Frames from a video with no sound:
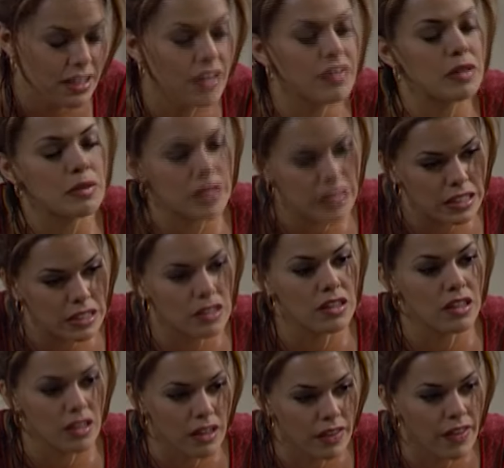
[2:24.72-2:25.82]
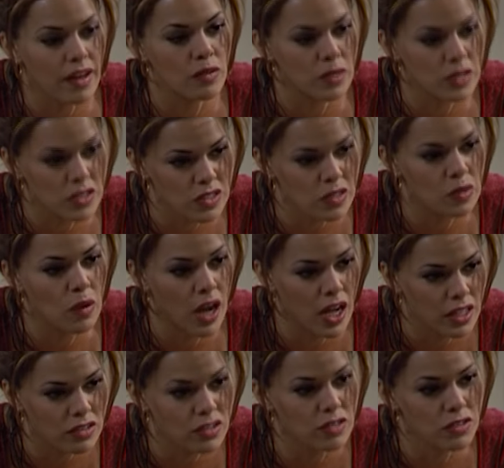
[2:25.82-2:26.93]
Everyone needs a little of that once in a
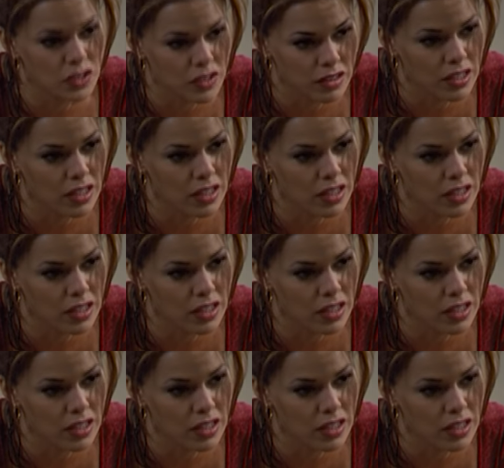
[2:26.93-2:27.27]
while, don't you